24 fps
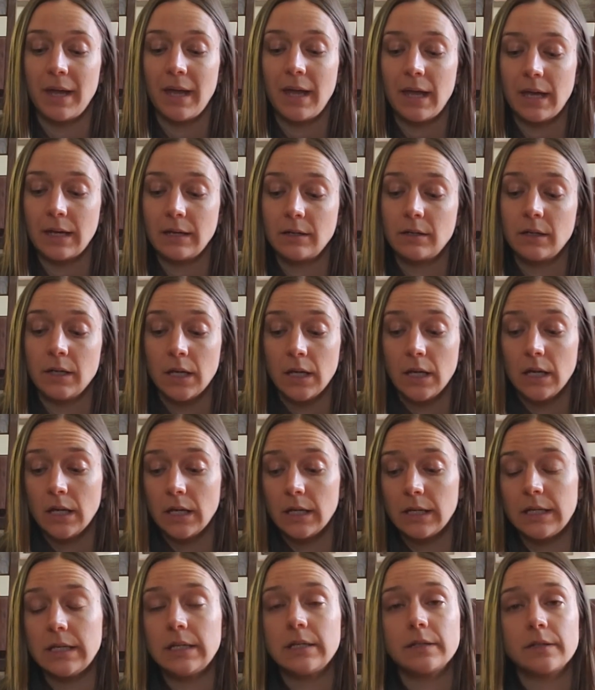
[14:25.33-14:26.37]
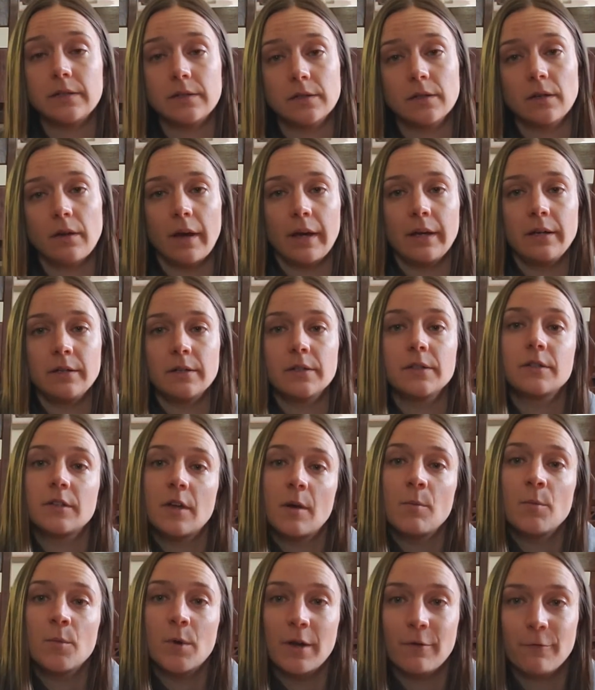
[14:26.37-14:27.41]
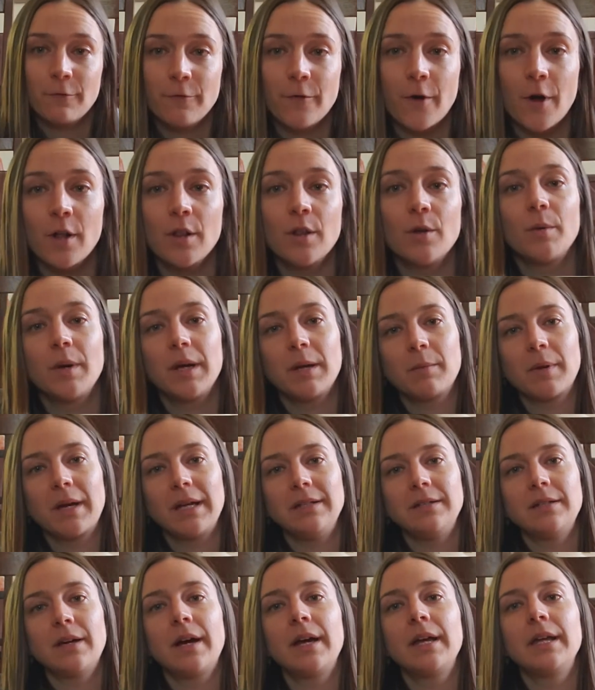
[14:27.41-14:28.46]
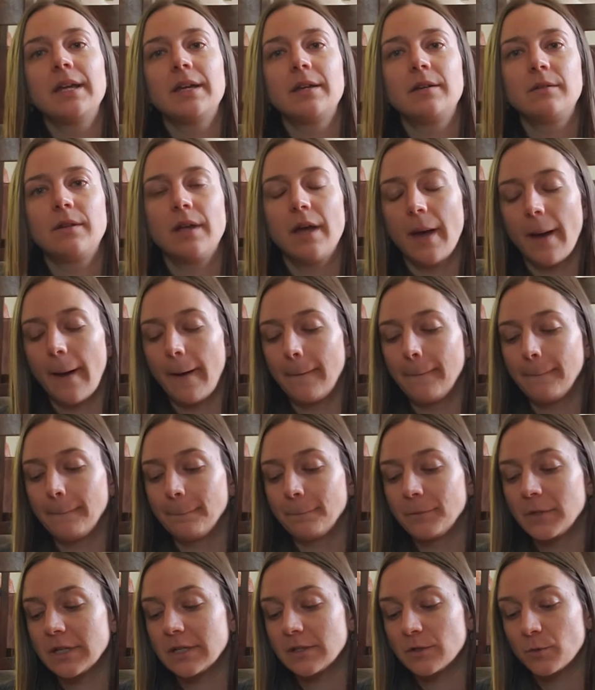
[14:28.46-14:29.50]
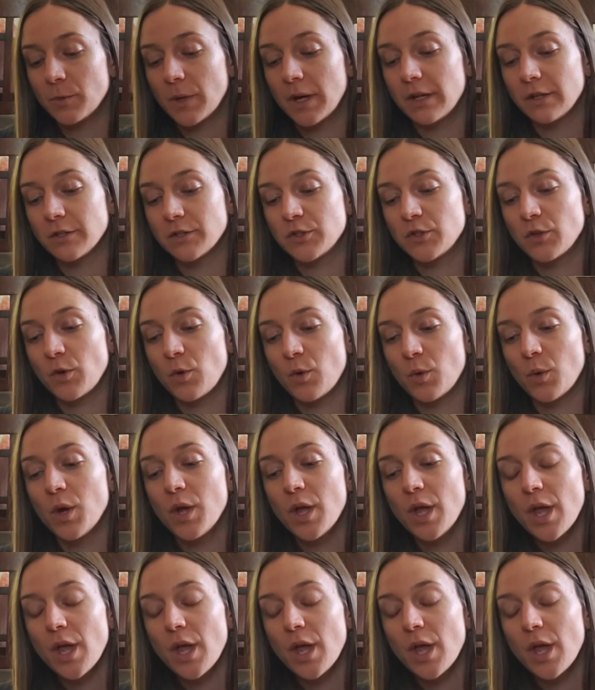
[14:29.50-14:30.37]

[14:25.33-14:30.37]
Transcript: and he's kind of somewhat following my diet as well. So